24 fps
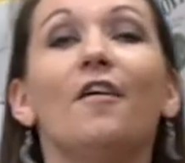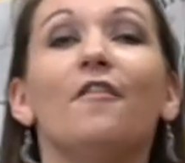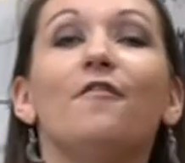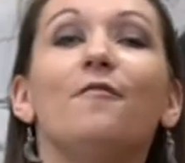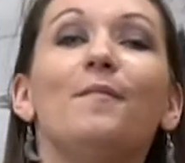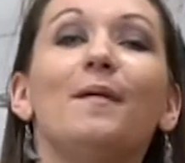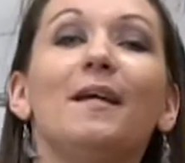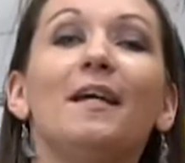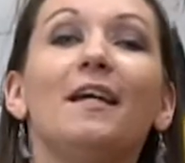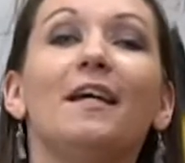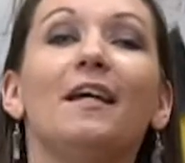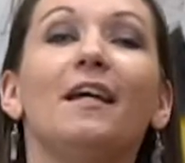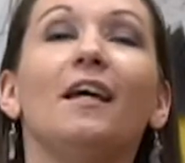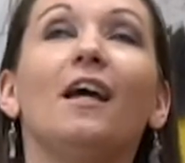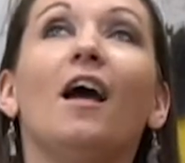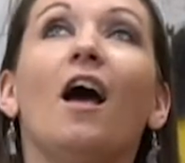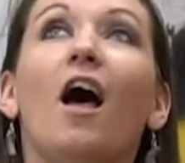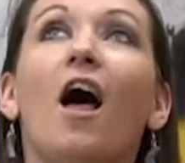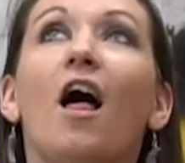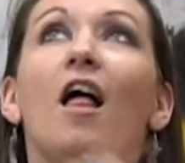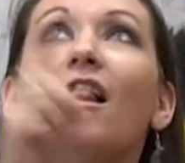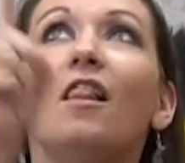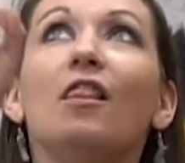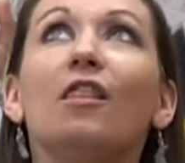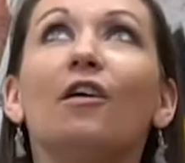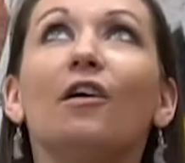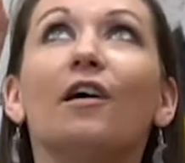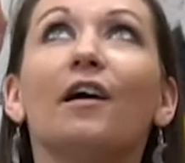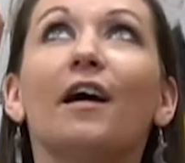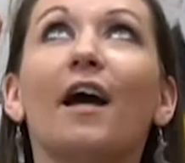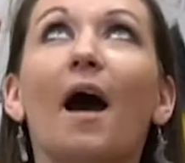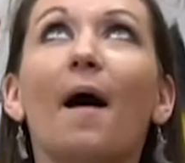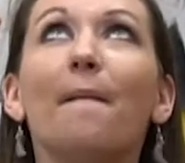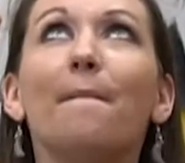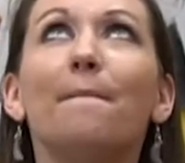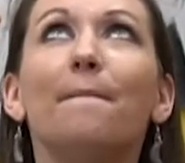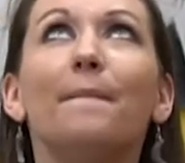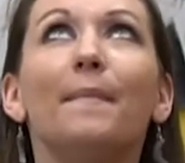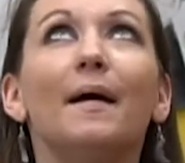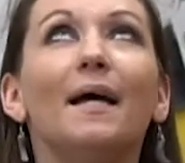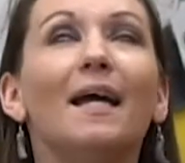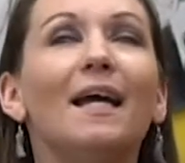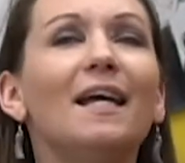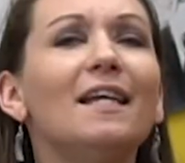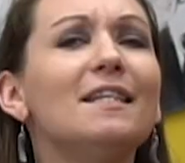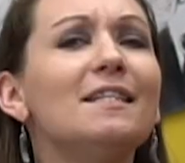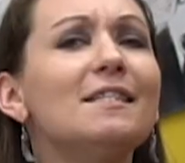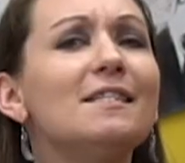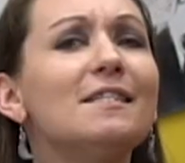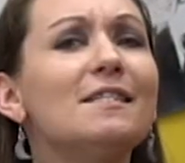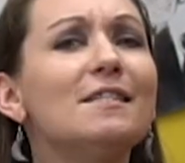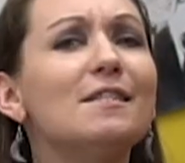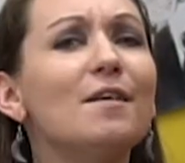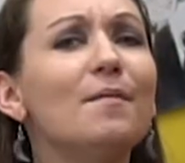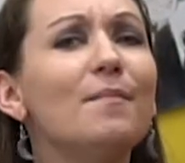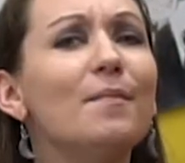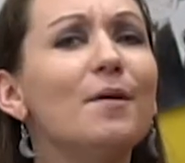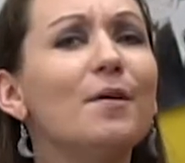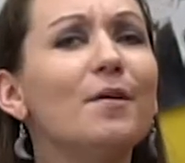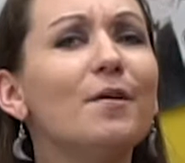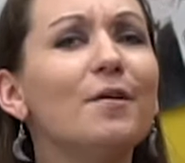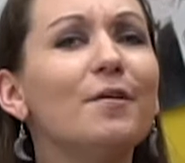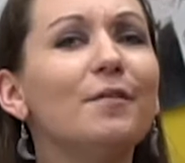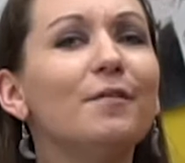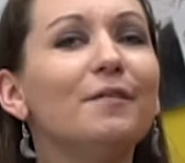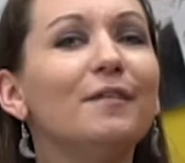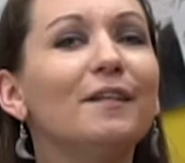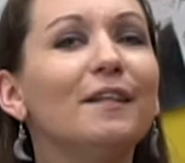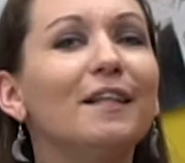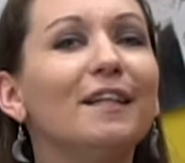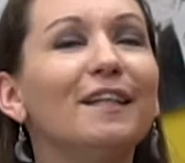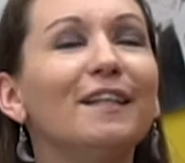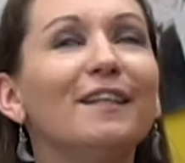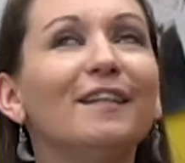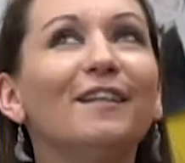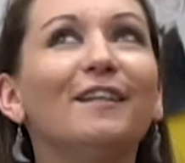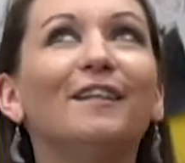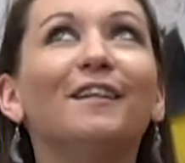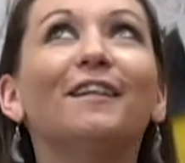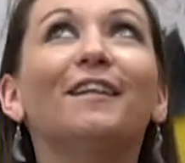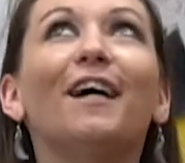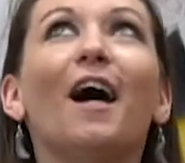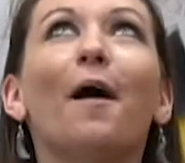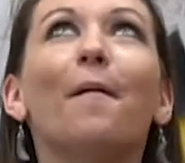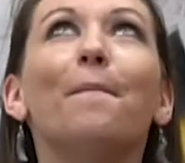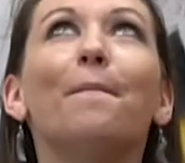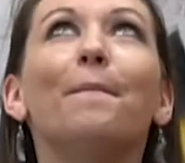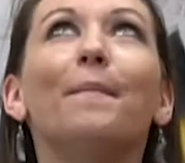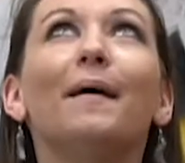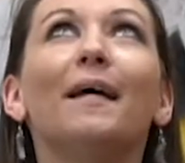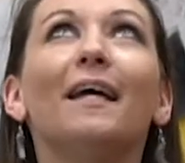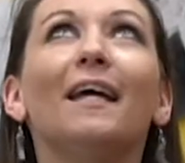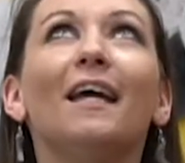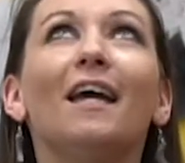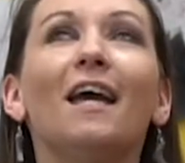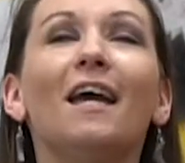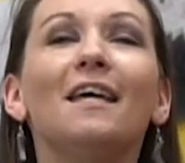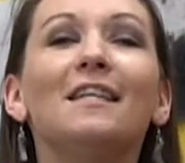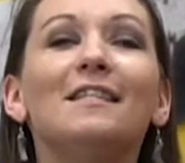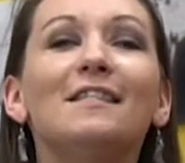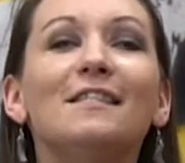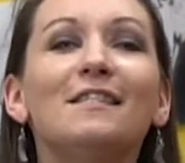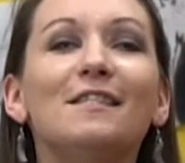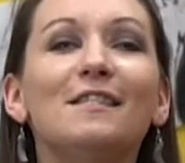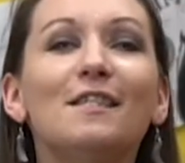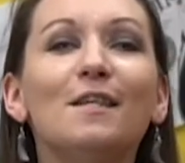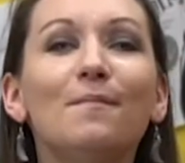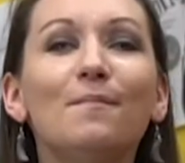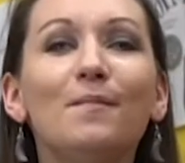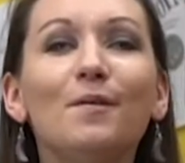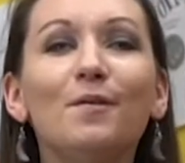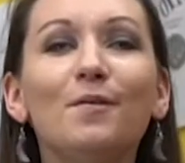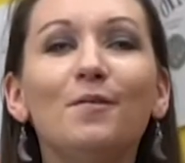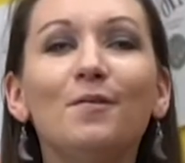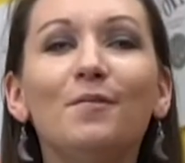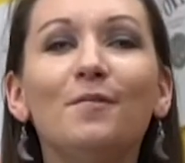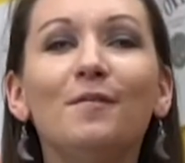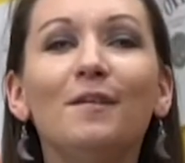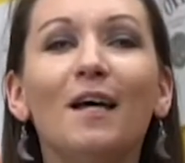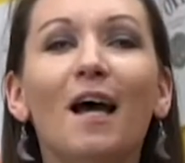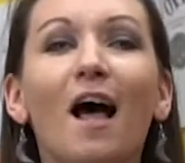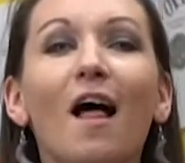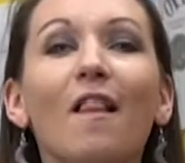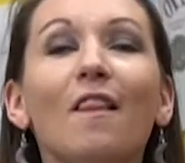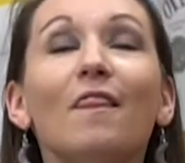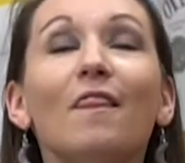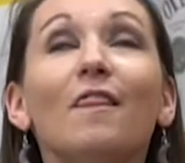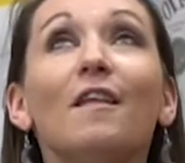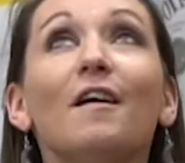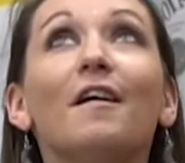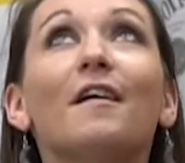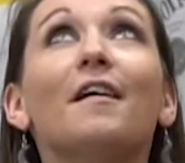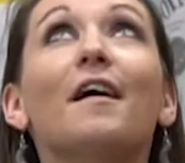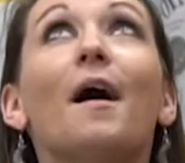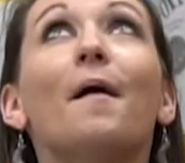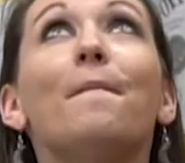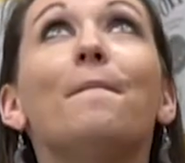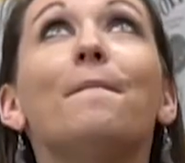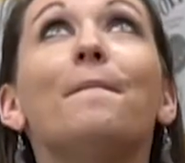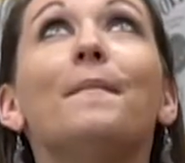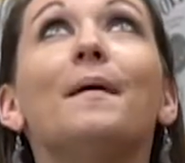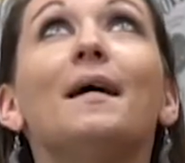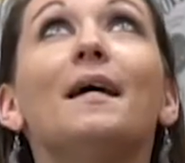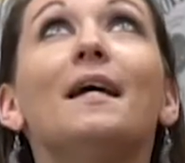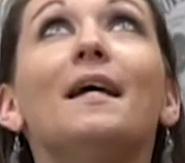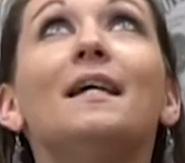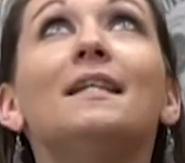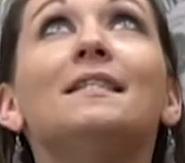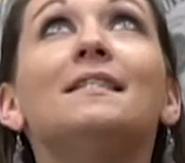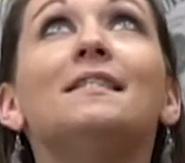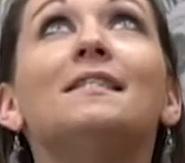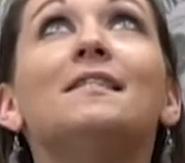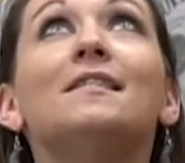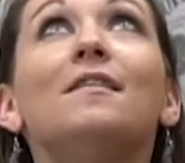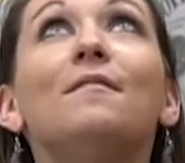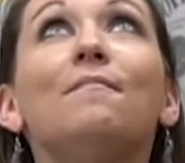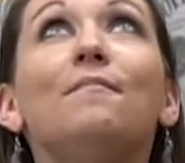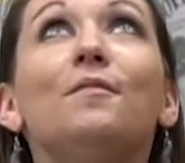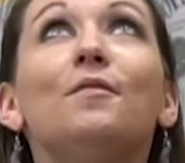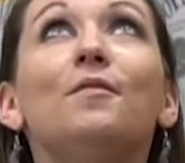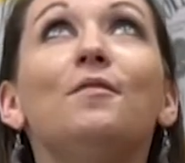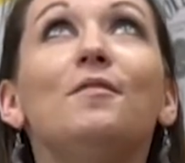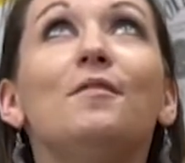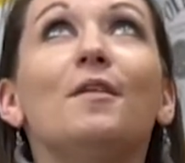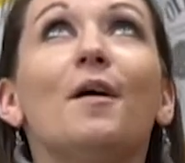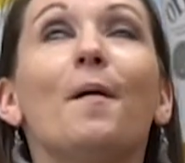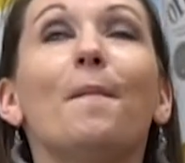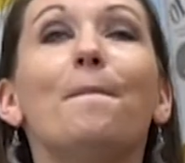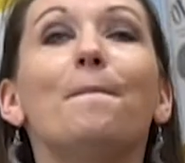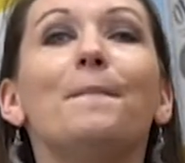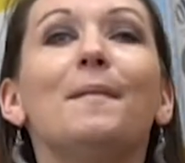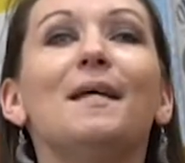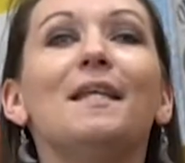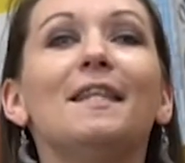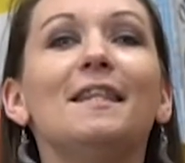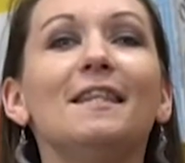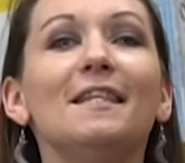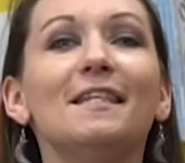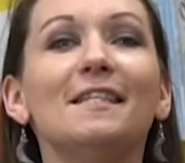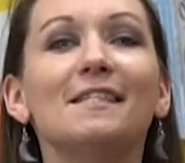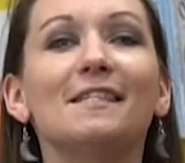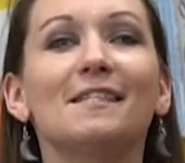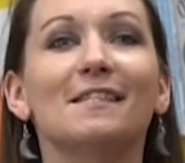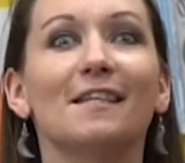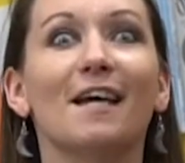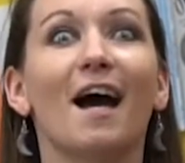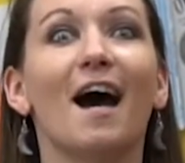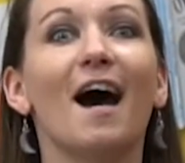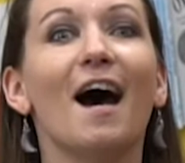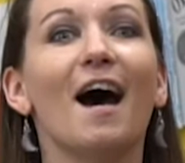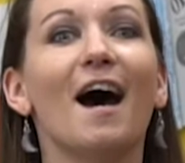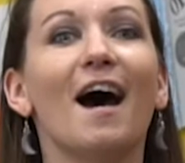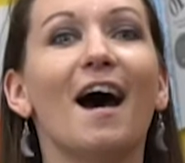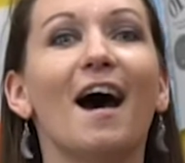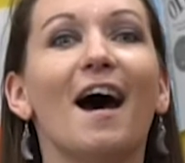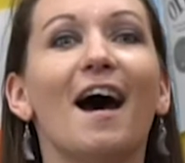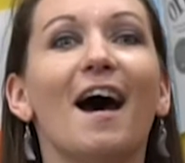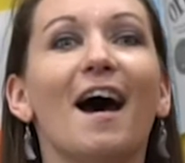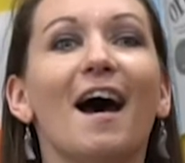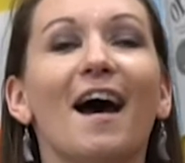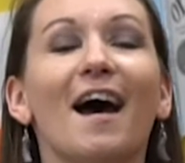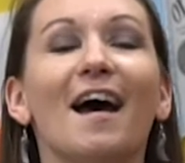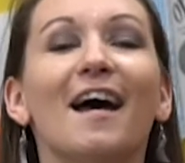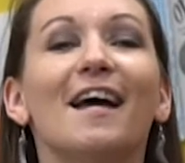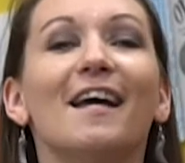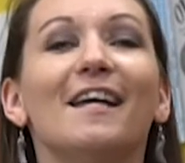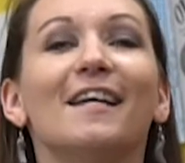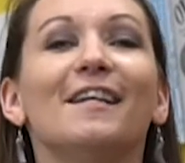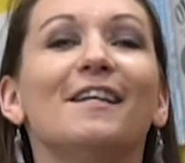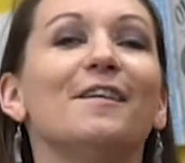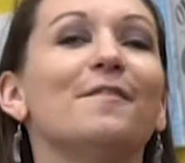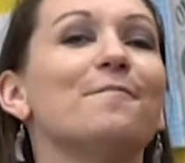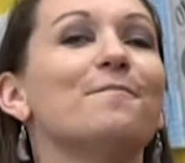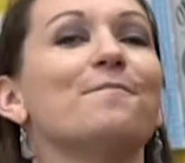of me. Look up, it's the moon. Look up, it's the moon. Look up, it's the moon up in the sky.